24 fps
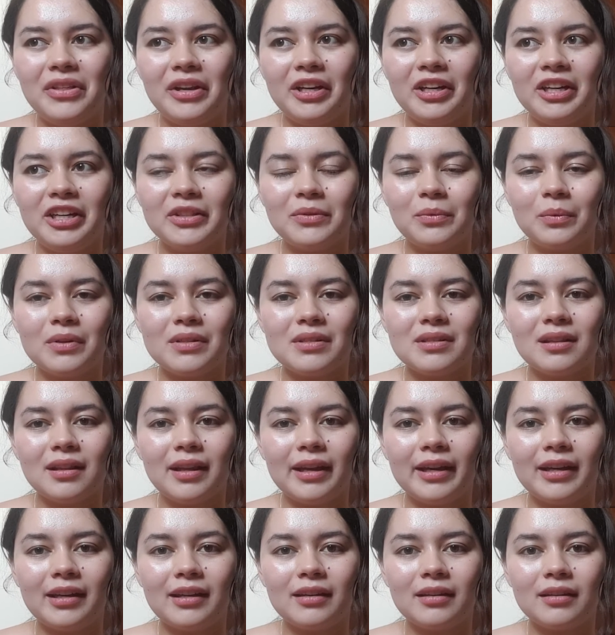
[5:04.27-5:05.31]
there, it was
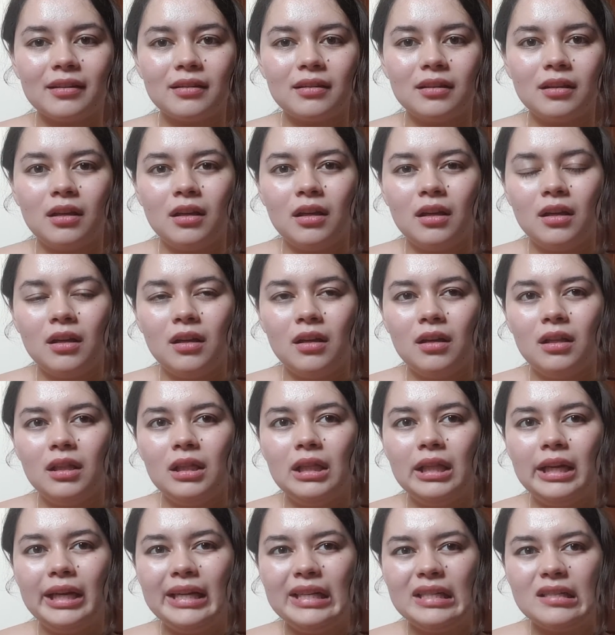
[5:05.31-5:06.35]
like
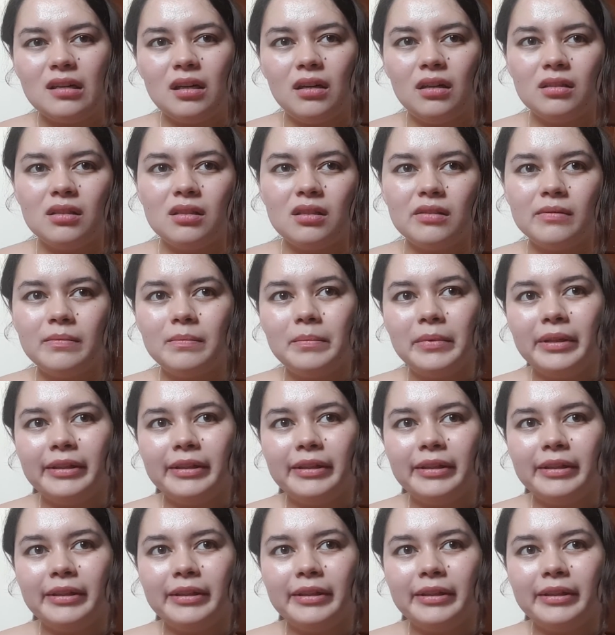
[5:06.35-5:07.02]
late autumn,